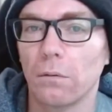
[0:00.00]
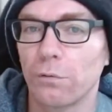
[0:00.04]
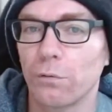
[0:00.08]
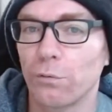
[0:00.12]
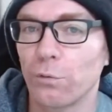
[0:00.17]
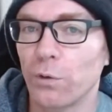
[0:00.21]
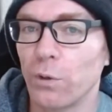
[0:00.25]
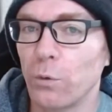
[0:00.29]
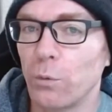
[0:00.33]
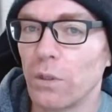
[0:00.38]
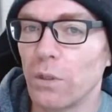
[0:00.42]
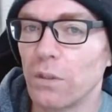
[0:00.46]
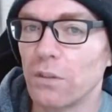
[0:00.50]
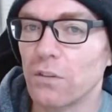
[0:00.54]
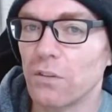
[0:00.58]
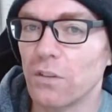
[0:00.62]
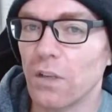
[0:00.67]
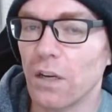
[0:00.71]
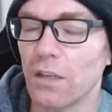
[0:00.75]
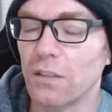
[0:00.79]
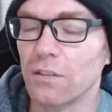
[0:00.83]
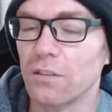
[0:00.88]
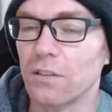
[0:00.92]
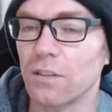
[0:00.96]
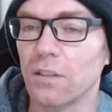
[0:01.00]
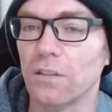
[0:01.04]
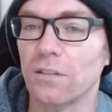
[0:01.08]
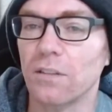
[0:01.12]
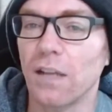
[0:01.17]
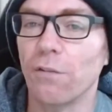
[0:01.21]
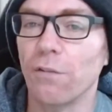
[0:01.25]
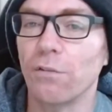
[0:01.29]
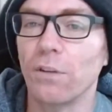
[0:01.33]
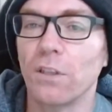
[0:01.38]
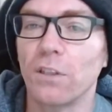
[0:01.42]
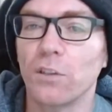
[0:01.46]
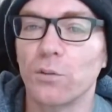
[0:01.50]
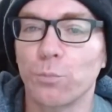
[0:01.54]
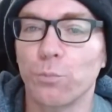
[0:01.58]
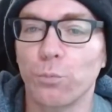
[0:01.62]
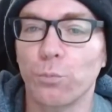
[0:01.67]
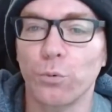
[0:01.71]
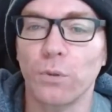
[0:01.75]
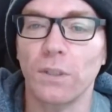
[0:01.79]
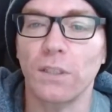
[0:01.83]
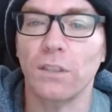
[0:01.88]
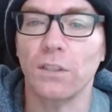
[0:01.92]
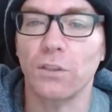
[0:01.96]
Free will does not exist. Everything is
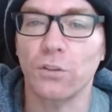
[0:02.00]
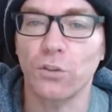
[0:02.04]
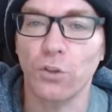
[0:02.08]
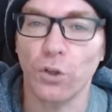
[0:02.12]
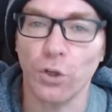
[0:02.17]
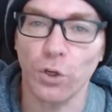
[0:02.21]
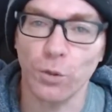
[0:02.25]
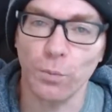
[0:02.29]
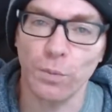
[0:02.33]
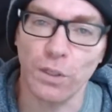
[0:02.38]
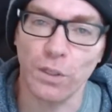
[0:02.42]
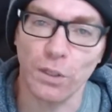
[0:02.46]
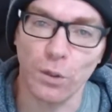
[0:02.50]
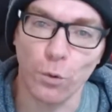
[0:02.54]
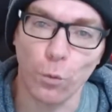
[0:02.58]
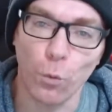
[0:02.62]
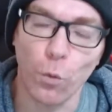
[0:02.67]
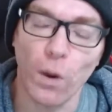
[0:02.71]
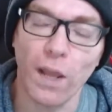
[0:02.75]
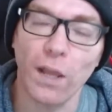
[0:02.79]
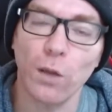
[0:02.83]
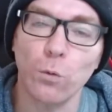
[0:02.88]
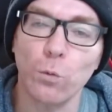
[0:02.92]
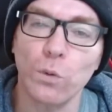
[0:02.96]
predetermined in a way.